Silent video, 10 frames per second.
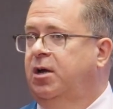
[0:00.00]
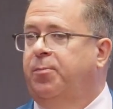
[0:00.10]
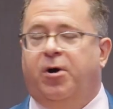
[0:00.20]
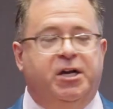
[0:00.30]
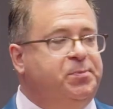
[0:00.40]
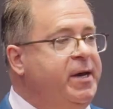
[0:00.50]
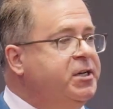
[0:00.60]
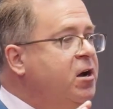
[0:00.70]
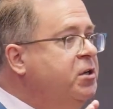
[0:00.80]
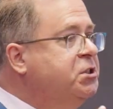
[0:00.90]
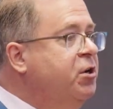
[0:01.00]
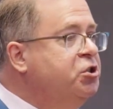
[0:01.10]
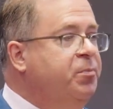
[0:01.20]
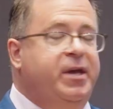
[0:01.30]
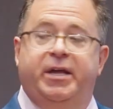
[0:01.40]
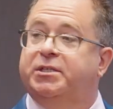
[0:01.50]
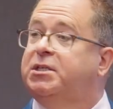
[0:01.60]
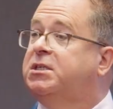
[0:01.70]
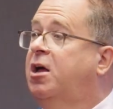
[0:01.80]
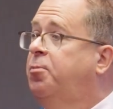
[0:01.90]
Prospecting on social media is a
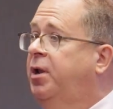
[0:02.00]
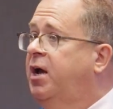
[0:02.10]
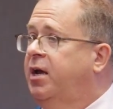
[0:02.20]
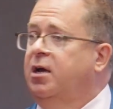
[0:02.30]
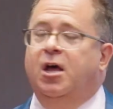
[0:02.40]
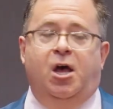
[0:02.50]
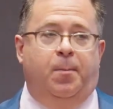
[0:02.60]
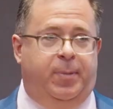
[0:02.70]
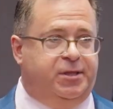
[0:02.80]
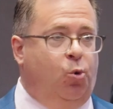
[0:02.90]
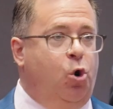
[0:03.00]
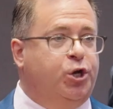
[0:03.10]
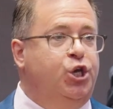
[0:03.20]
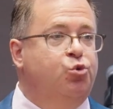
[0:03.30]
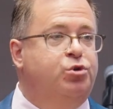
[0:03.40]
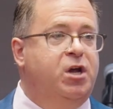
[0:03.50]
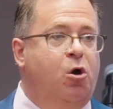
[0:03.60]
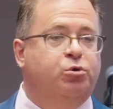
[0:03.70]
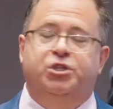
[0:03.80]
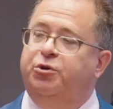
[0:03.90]
slow play, but the work you
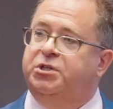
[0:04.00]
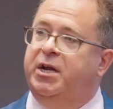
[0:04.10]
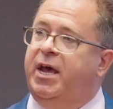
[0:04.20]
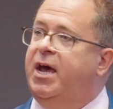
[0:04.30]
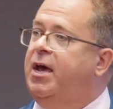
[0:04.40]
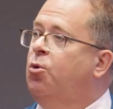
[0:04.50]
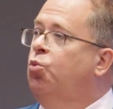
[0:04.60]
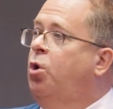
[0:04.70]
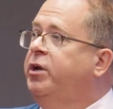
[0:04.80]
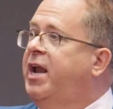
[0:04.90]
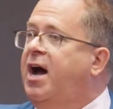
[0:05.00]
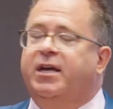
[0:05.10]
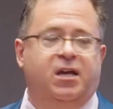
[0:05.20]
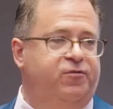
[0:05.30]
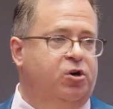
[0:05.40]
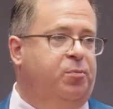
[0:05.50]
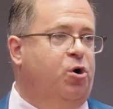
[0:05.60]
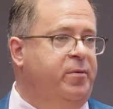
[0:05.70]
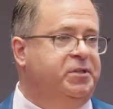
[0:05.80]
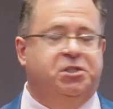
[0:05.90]
don't do today will not give you
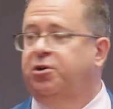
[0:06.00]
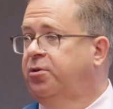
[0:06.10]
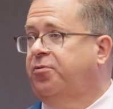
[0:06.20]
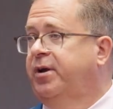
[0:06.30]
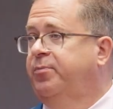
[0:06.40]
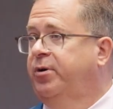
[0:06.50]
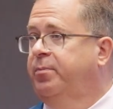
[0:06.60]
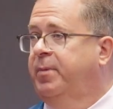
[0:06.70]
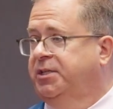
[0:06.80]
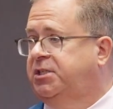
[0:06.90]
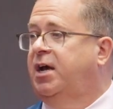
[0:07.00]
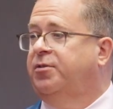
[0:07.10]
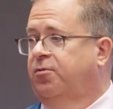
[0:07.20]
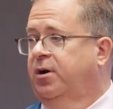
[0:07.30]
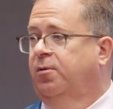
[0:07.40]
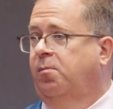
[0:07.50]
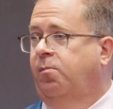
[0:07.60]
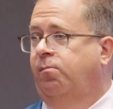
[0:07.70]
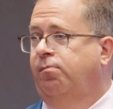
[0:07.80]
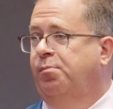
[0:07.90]
appointments 2 to 3 months down the road.
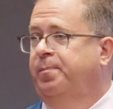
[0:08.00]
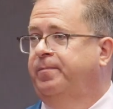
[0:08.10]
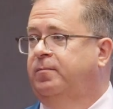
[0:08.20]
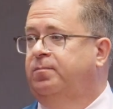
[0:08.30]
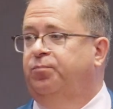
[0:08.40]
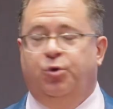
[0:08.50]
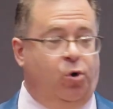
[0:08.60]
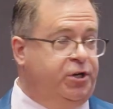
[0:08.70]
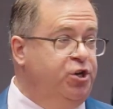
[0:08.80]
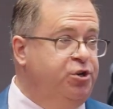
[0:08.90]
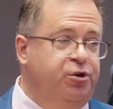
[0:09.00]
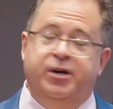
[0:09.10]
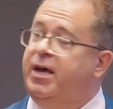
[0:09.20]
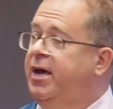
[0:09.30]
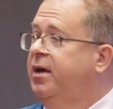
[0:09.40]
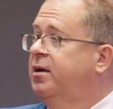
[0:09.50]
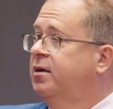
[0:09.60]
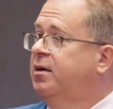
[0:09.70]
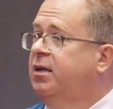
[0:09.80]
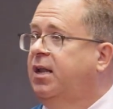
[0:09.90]
The work you do today
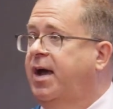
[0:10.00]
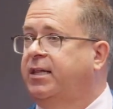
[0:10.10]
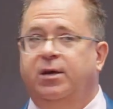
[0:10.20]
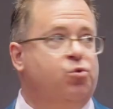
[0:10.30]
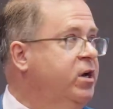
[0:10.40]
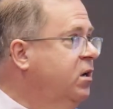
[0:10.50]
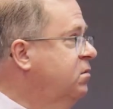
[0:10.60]
likely will.